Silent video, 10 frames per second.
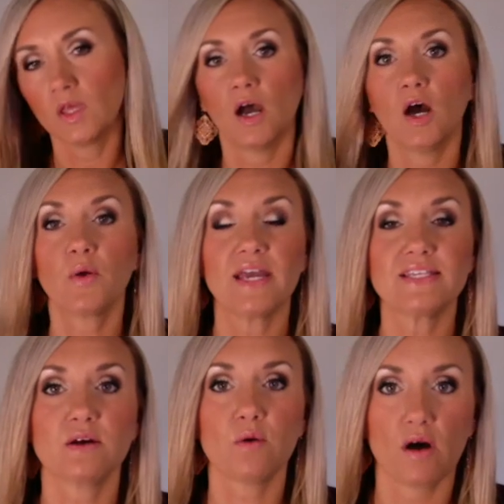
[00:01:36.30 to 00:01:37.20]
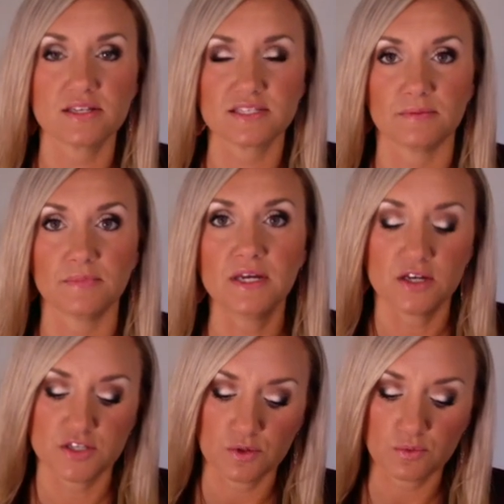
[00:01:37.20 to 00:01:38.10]
Okay, so awesome.
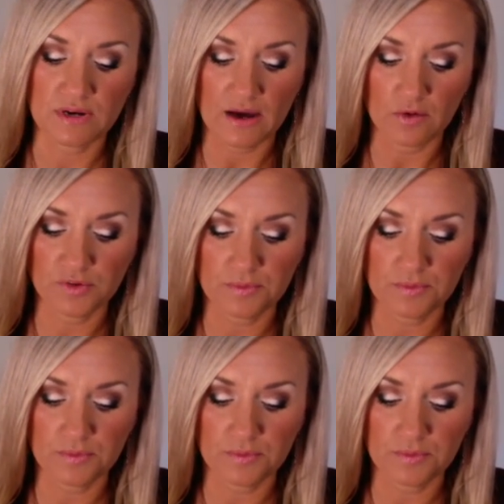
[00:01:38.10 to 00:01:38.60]
So now from